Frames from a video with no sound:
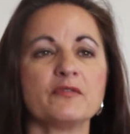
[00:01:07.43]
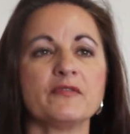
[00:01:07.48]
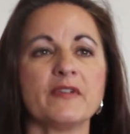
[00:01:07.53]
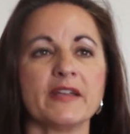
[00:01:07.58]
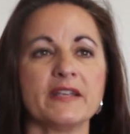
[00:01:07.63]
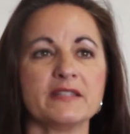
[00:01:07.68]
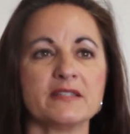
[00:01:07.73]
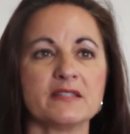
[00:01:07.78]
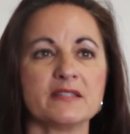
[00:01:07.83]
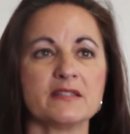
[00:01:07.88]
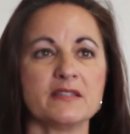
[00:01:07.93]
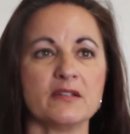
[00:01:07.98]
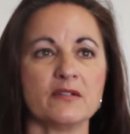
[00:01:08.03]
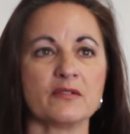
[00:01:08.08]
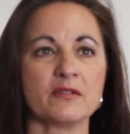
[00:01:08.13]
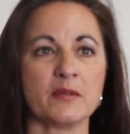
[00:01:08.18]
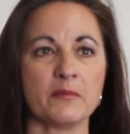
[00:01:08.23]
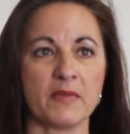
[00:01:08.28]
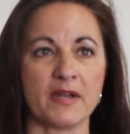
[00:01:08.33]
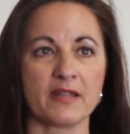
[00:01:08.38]
phases
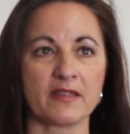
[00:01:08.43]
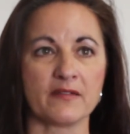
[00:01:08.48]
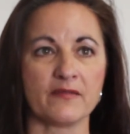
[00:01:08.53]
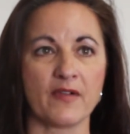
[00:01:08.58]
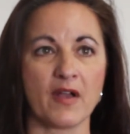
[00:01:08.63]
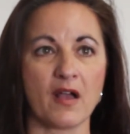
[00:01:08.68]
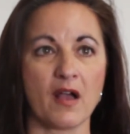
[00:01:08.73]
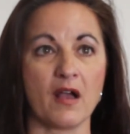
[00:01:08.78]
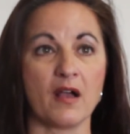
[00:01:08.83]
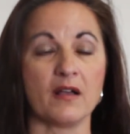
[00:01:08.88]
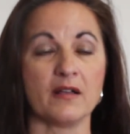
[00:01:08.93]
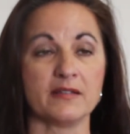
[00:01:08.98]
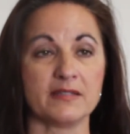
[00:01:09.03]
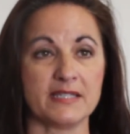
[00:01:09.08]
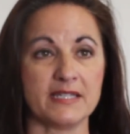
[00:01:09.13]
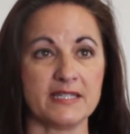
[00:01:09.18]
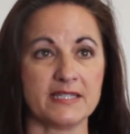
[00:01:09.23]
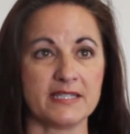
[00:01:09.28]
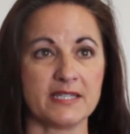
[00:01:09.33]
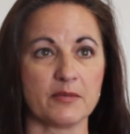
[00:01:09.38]
during the month of uh,
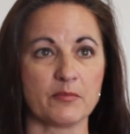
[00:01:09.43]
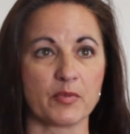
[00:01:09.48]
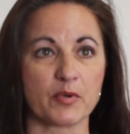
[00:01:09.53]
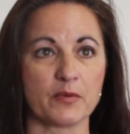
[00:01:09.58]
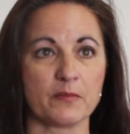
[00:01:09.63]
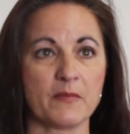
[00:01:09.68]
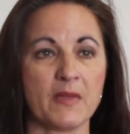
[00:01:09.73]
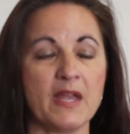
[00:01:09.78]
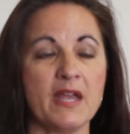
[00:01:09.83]
December.